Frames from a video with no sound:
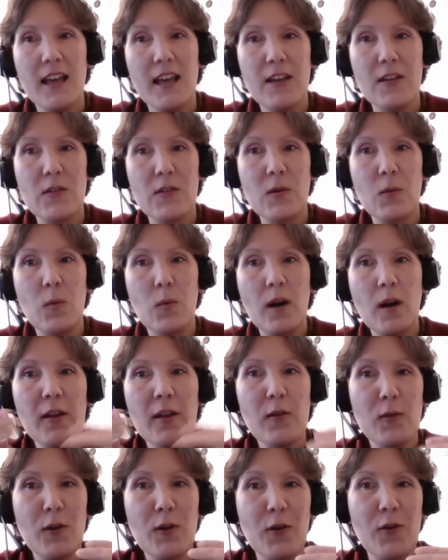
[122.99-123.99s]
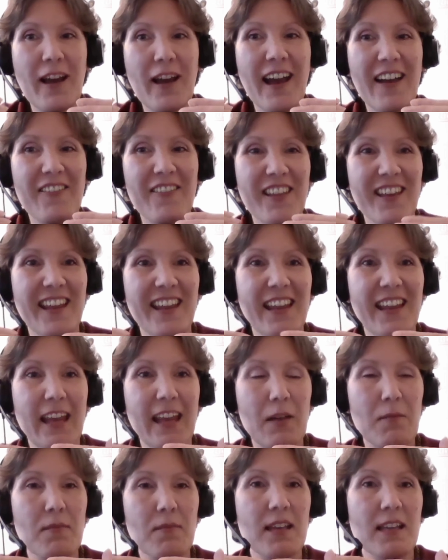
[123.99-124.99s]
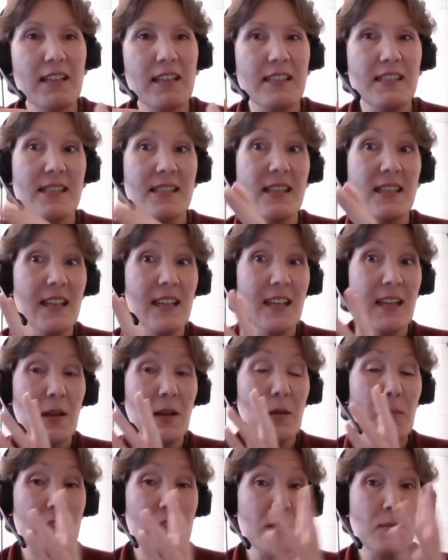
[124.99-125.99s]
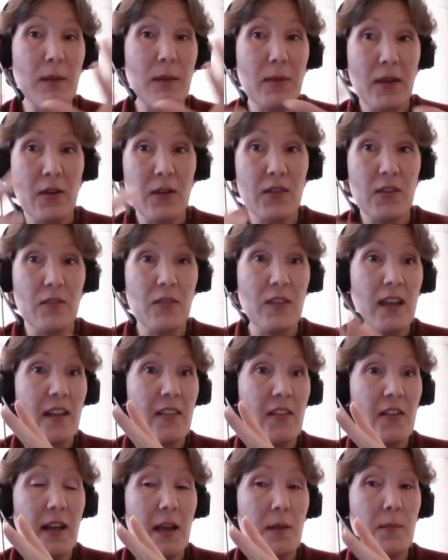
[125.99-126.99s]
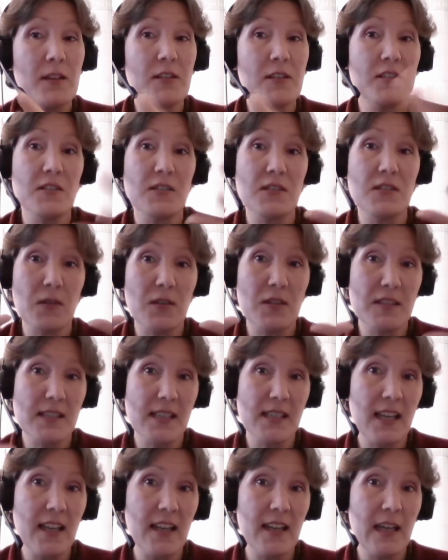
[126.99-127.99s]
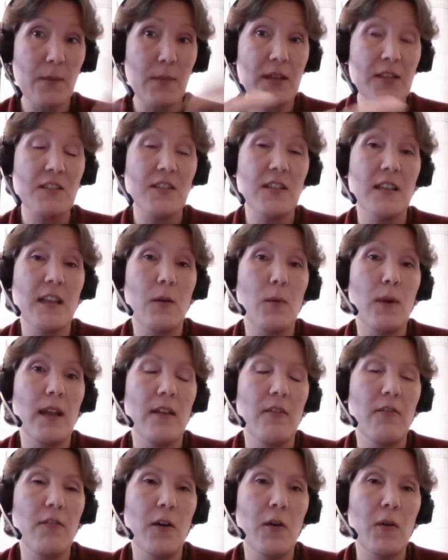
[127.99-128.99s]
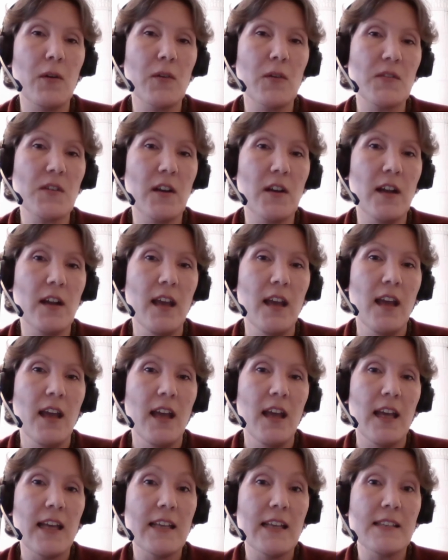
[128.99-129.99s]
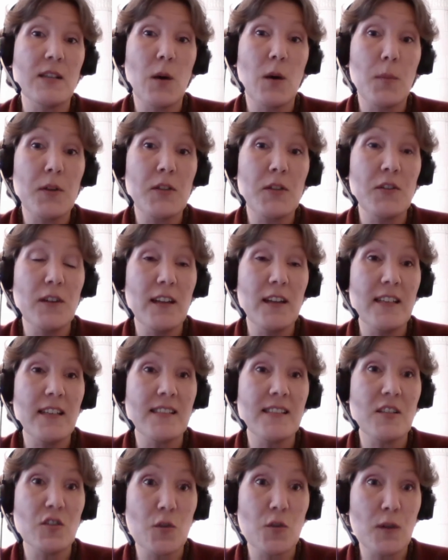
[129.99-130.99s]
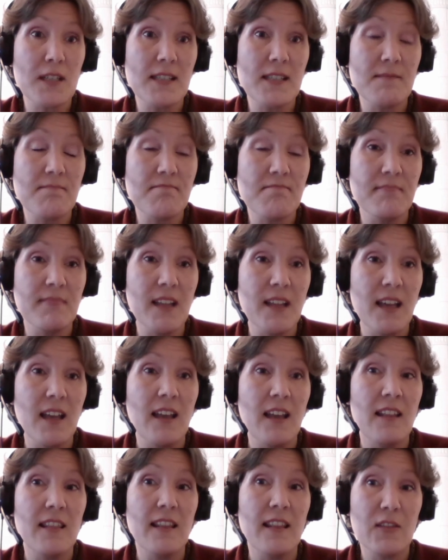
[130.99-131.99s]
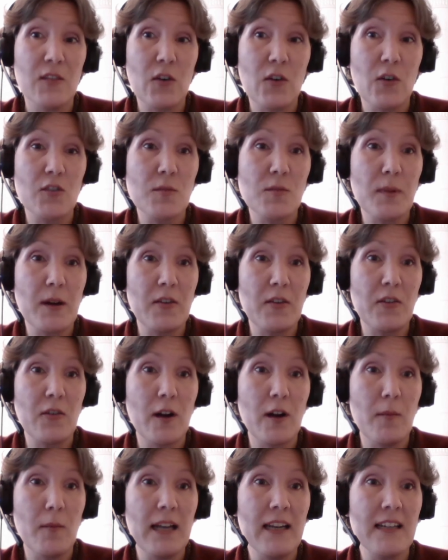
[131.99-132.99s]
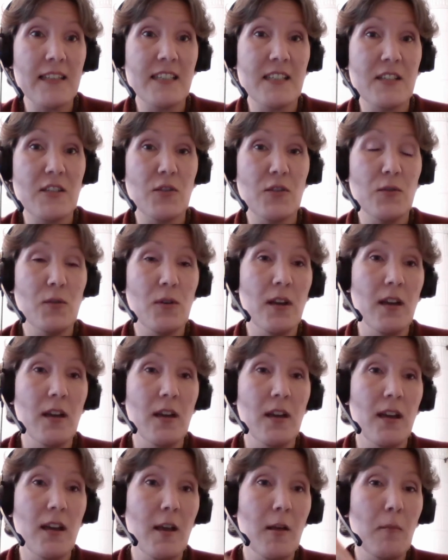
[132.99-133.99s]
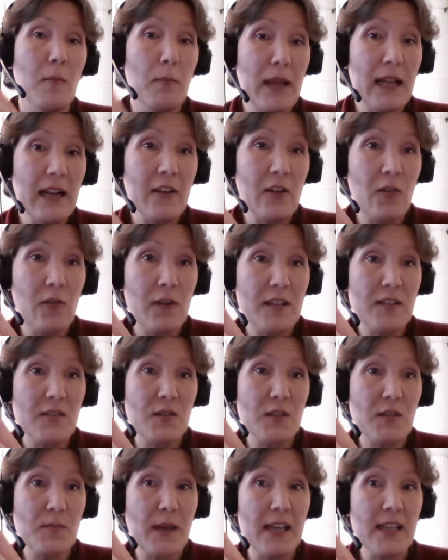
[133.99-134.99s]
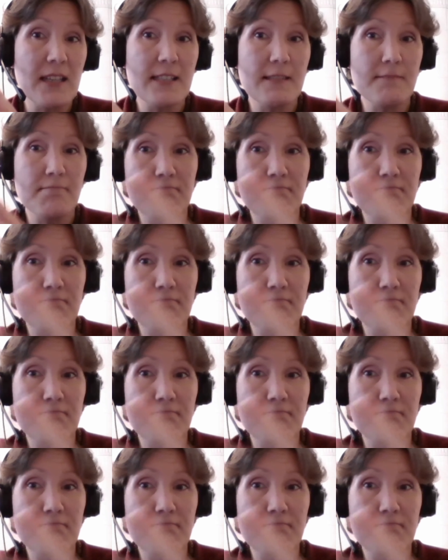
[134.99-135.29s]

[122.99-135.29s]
So why you don't have the income is possibly because of the other dimensions. So the second dimension that we focus on is opportunities and choice. That talks about your ability to build your resource base